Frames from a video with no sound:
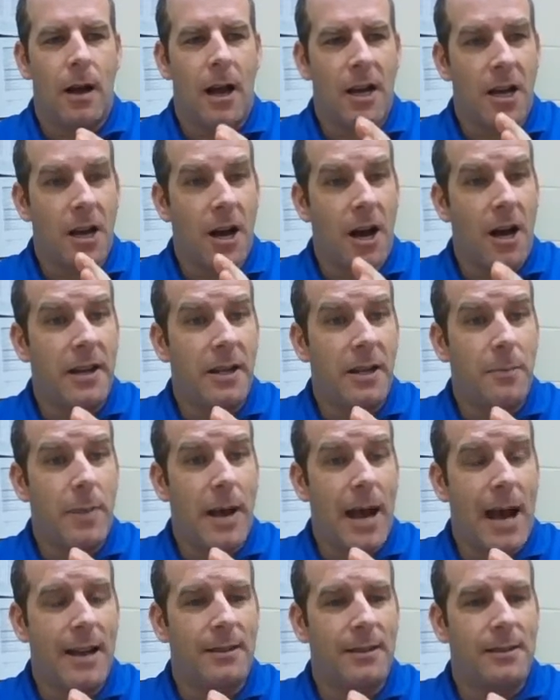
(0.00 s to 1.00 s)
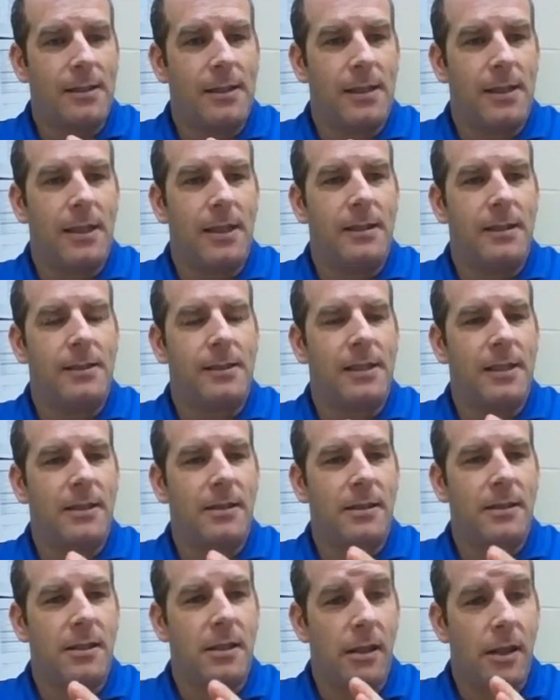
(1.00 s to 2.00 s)
ionic balances,
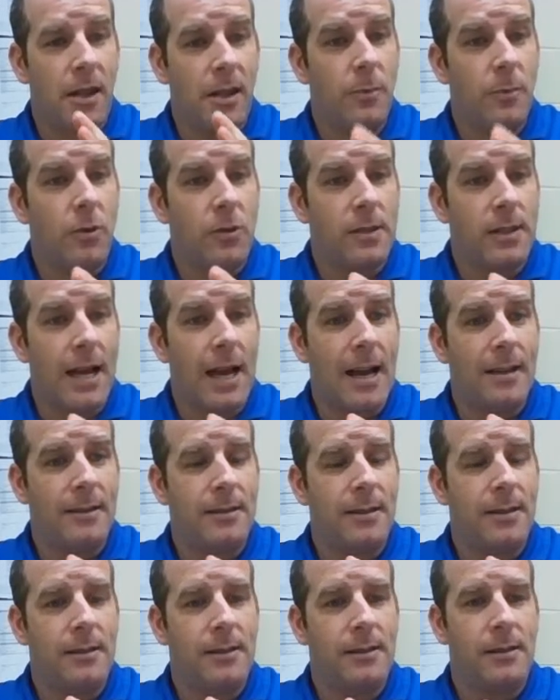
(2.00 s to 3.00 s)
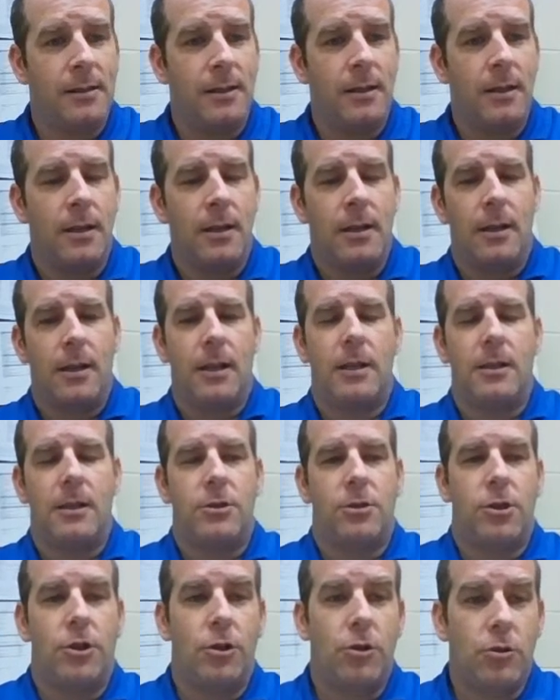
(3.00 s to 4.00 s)
since hemostasis
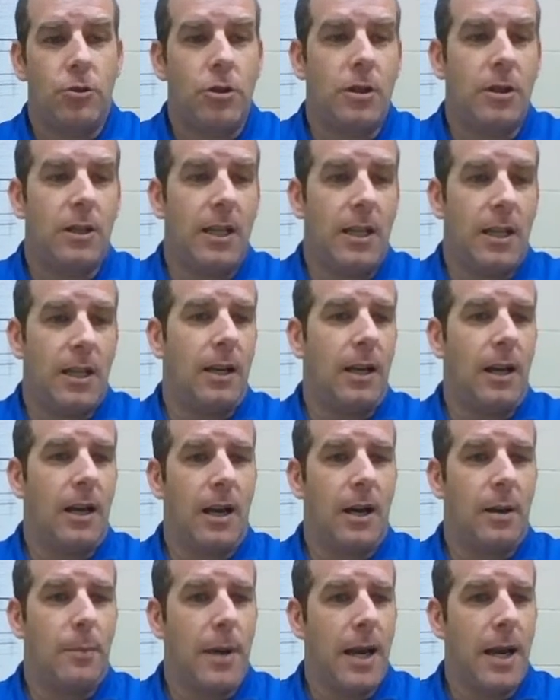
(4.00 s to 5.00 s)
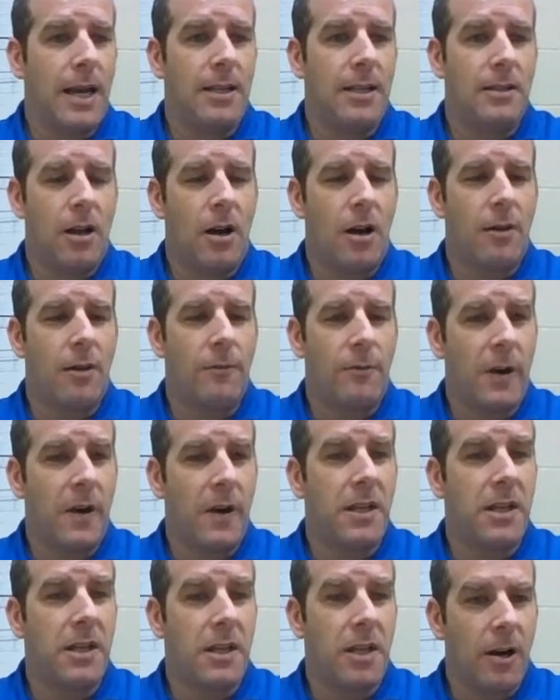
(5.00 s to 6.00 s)
is usually based on
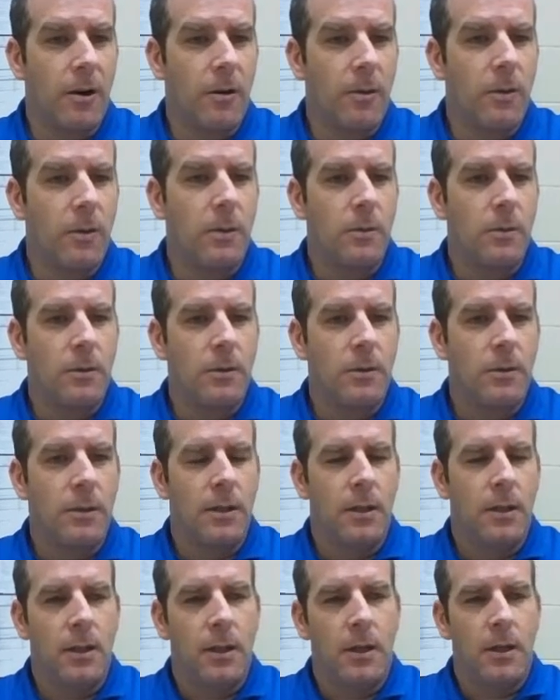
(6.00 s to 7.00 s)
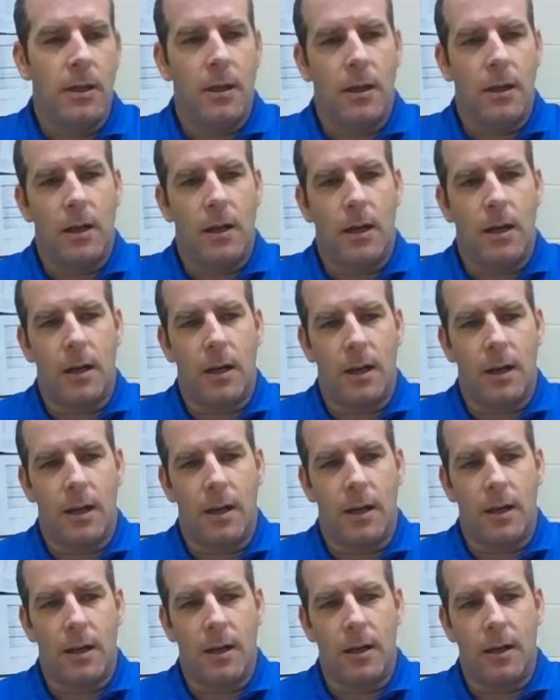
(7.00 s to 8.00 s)
very narrow uh,
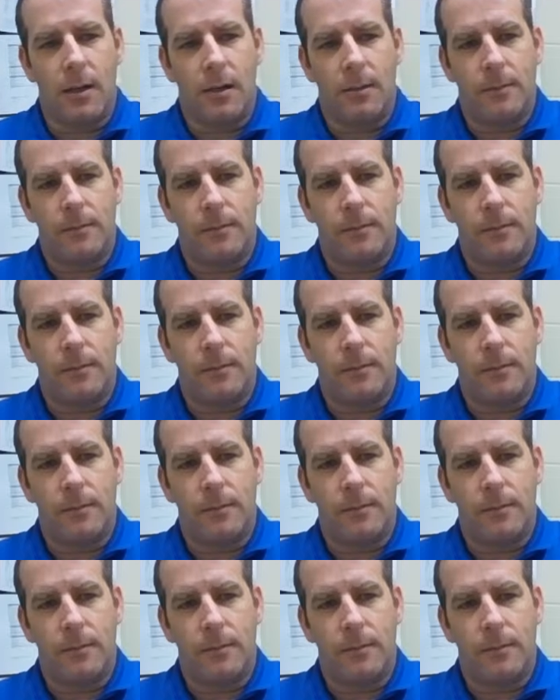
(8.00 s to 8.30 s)
uh, um,